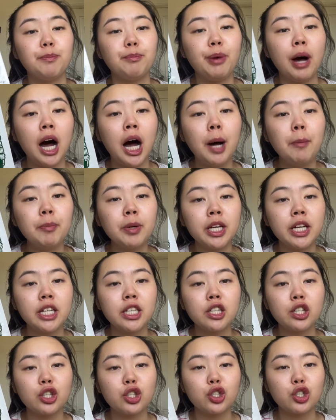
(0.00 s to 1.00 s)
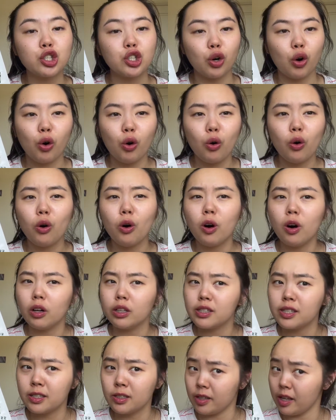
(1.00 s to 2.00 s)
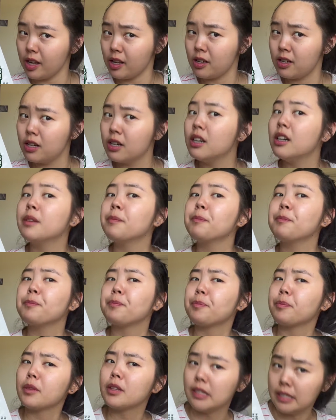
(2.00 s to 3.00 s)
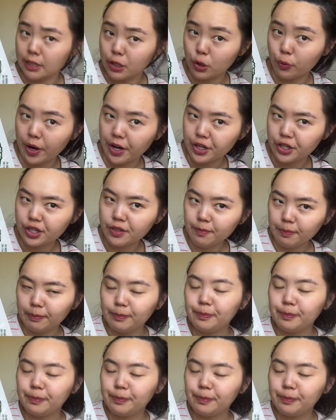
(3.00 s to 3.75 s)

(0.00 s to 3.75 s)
pumpkin straw stick situation.